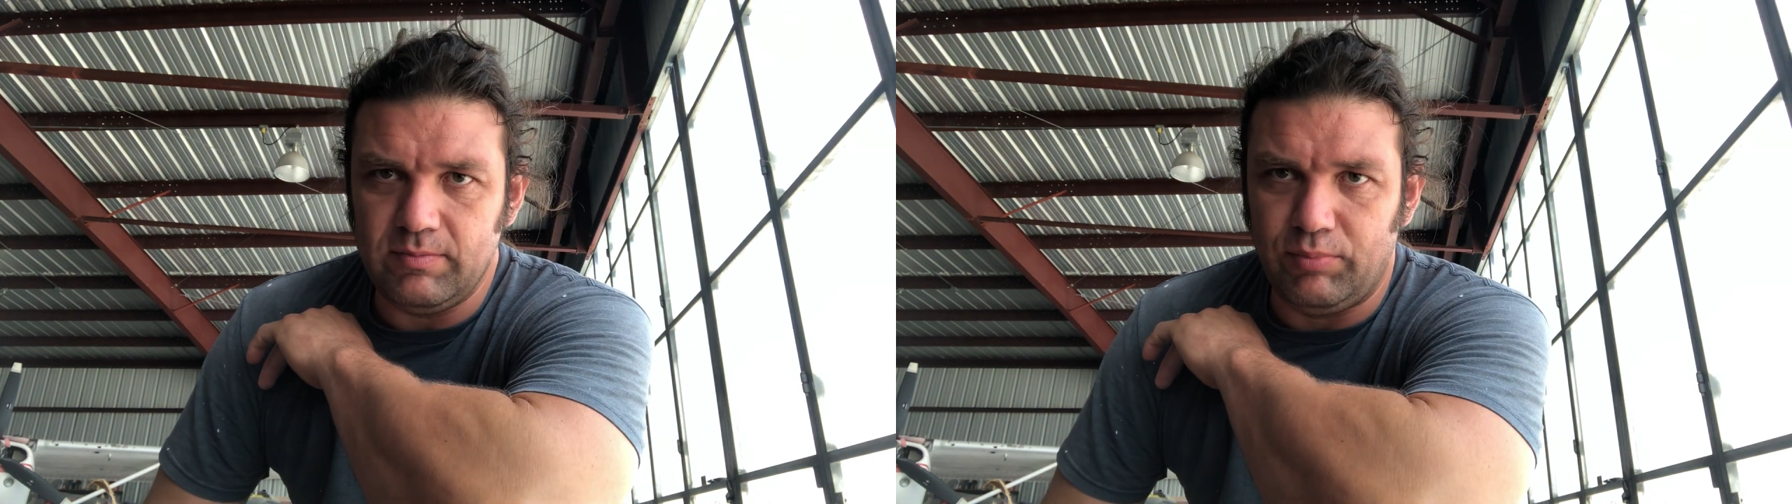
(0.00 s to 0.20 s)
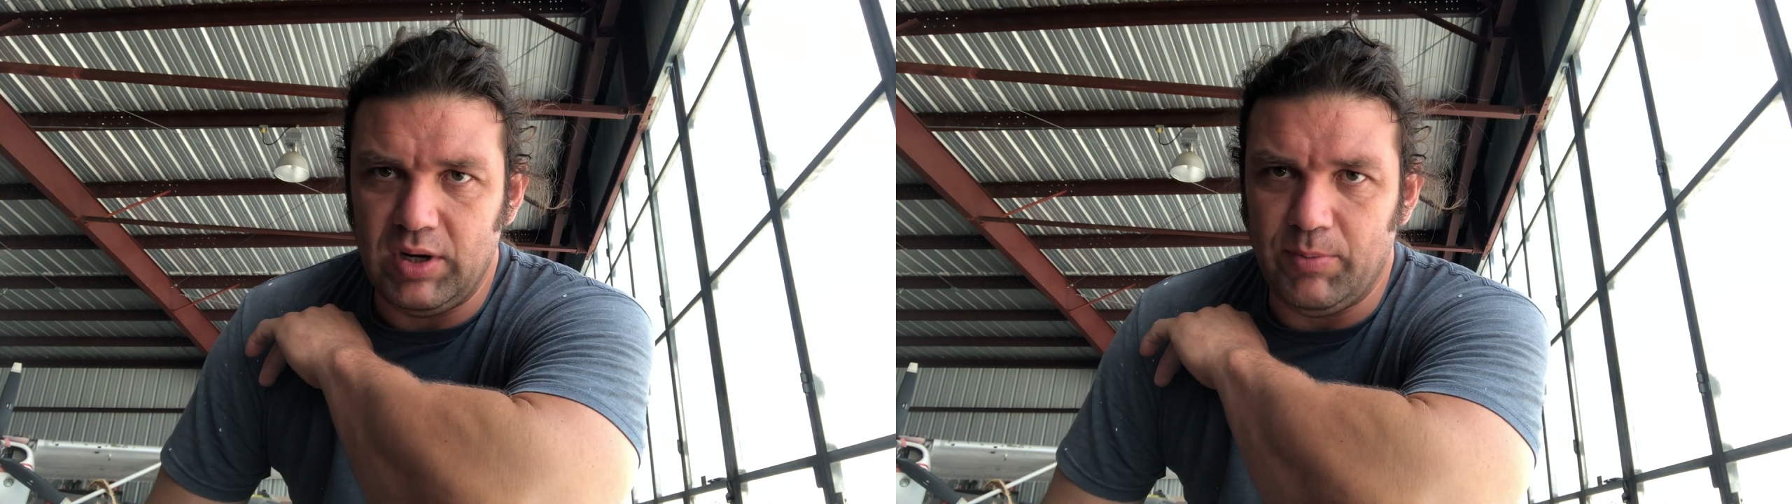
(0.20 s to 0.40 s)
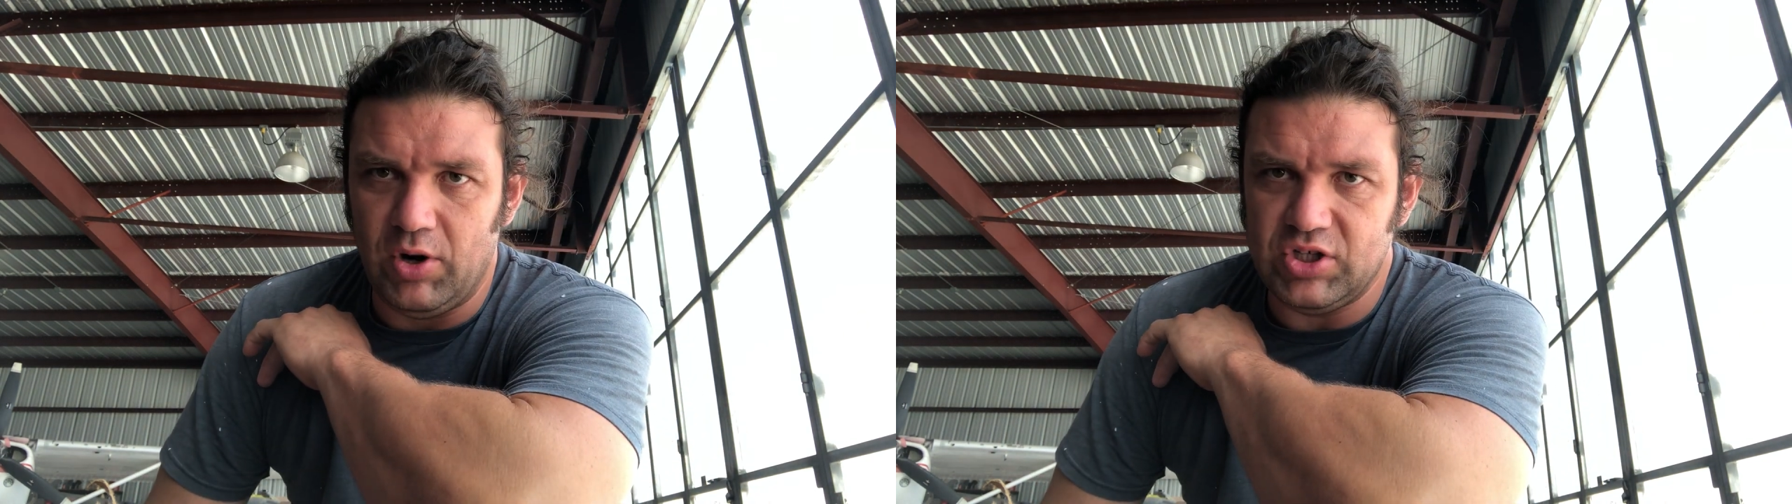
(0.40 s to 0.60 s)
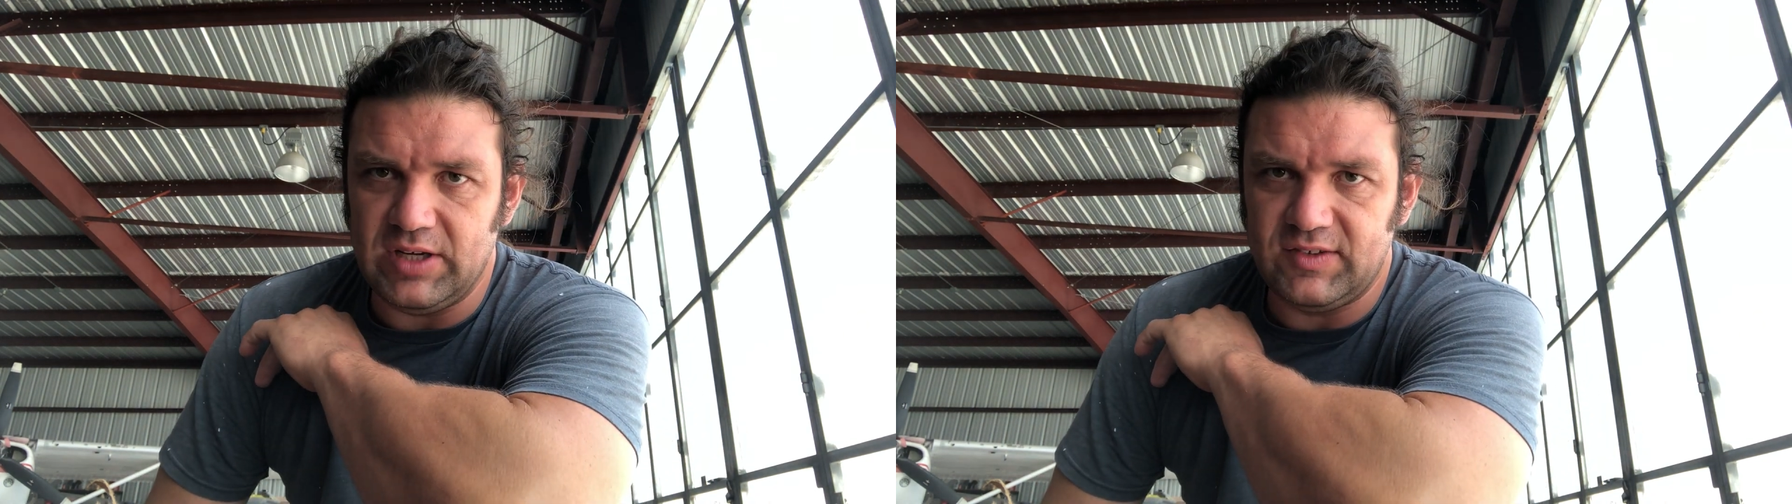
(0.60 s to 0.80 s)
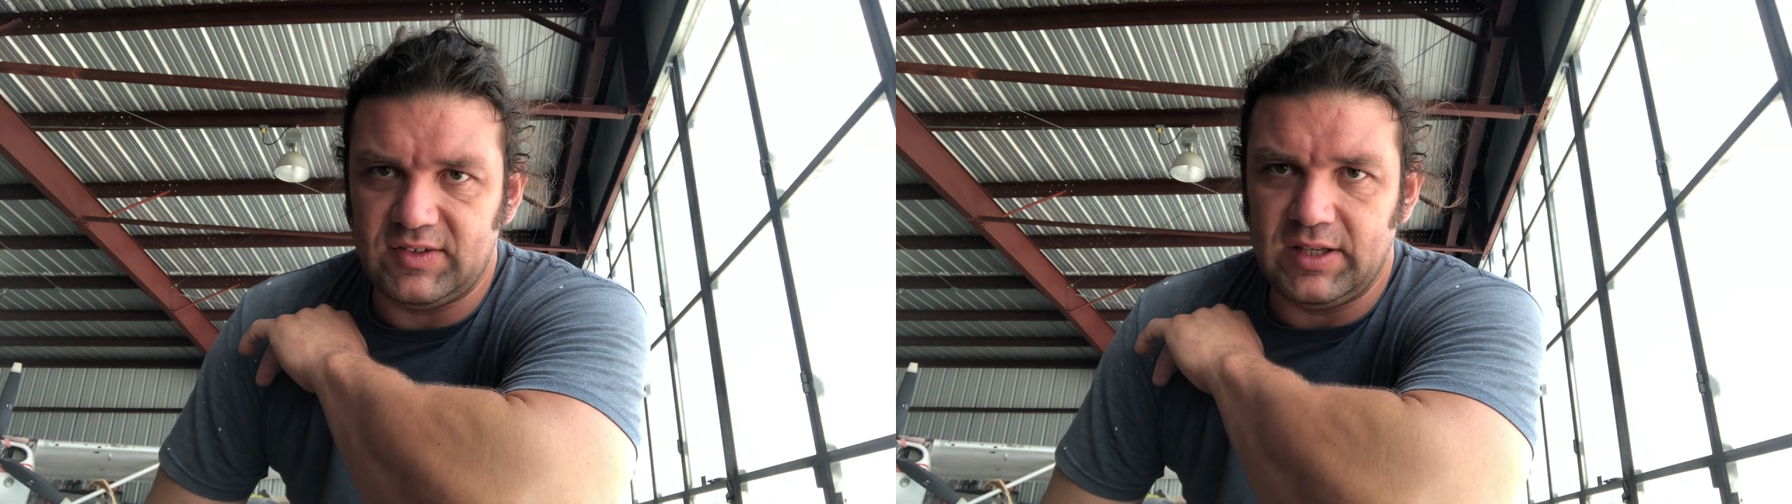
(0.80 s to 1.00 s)

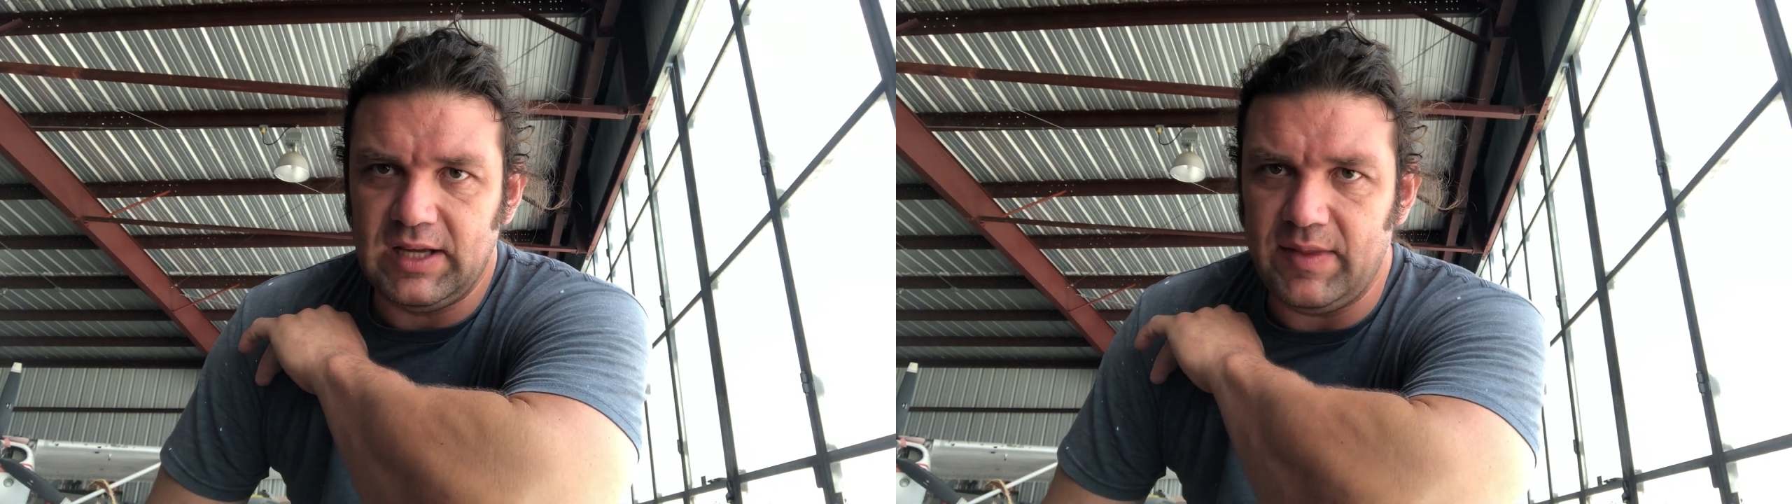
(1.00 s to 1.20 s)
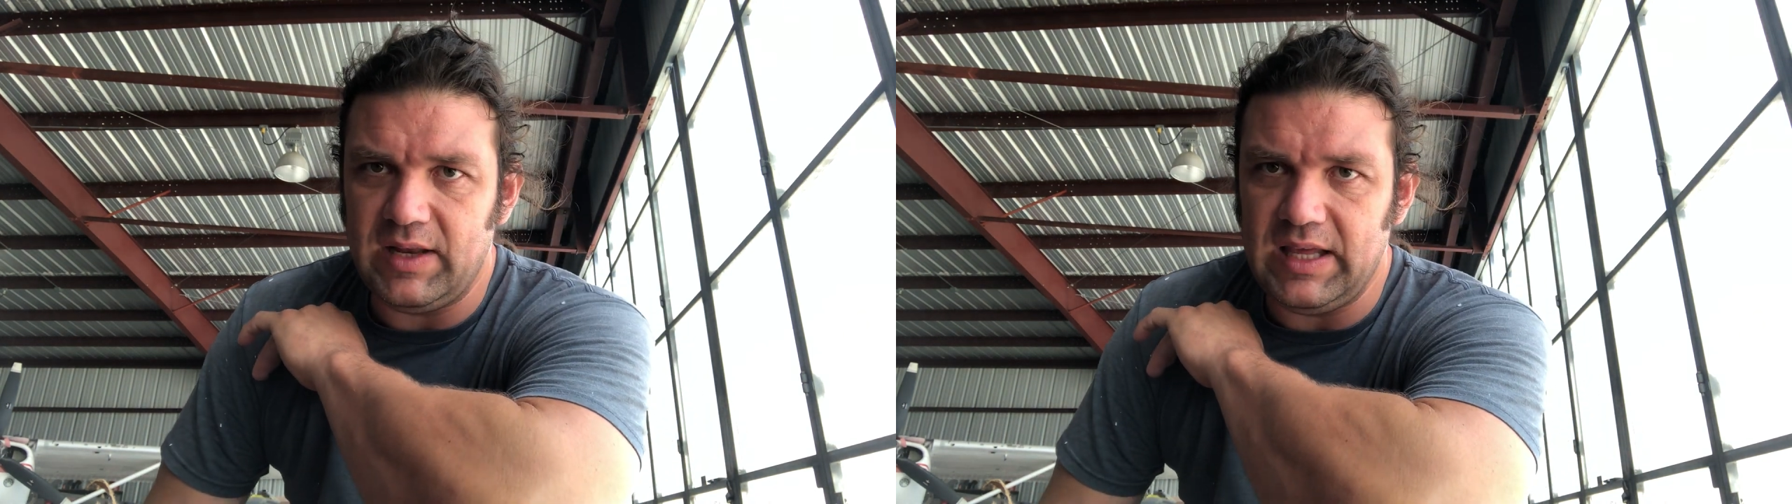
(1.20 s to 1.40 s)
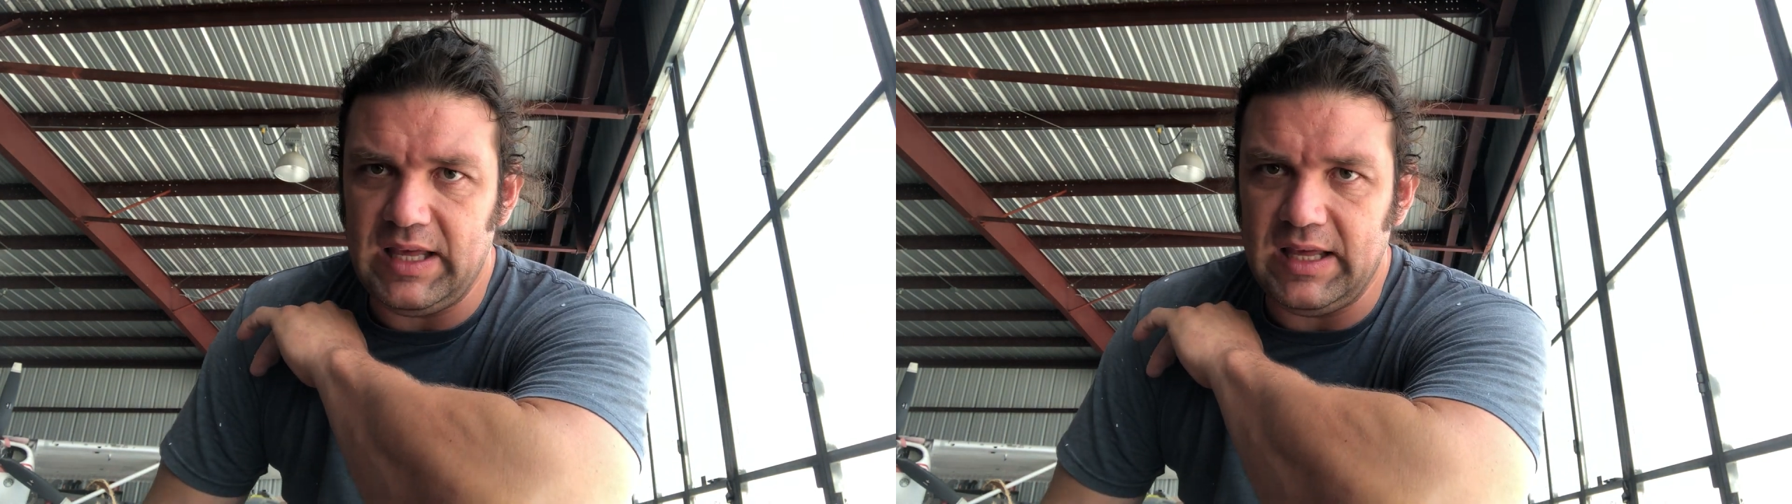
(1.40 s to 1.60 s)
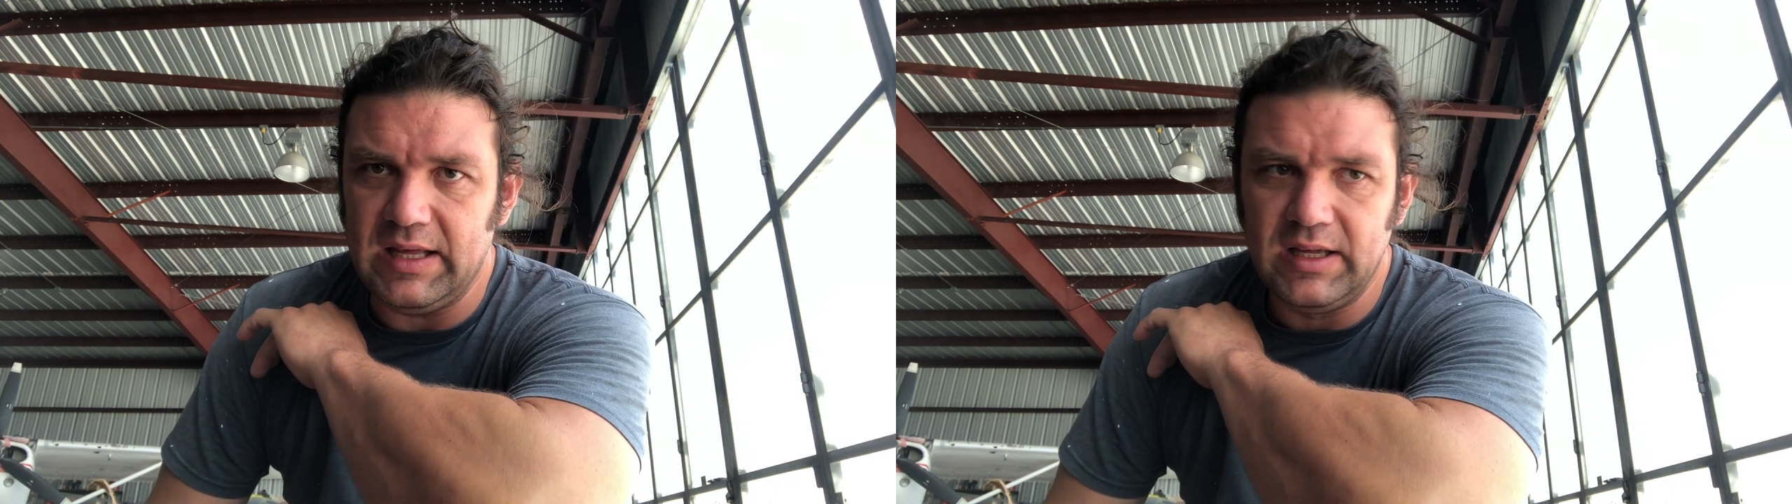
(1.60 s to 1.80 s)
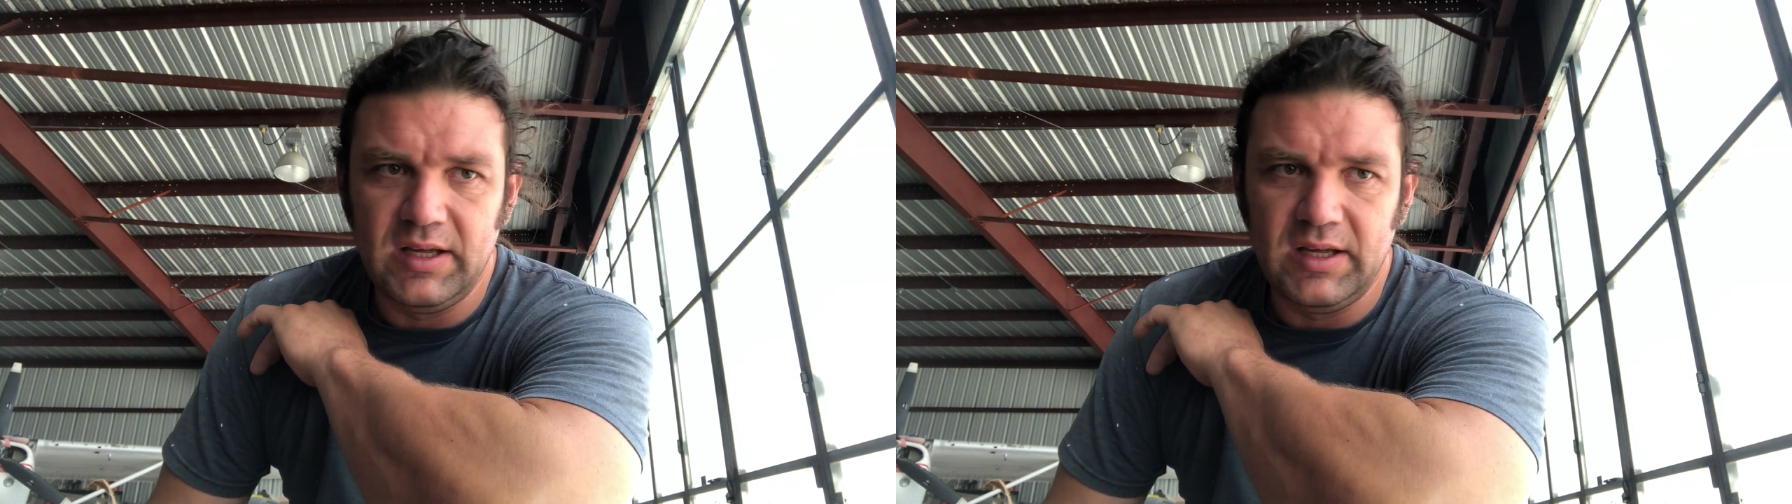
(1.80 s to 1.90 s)
pre-purchased, and then he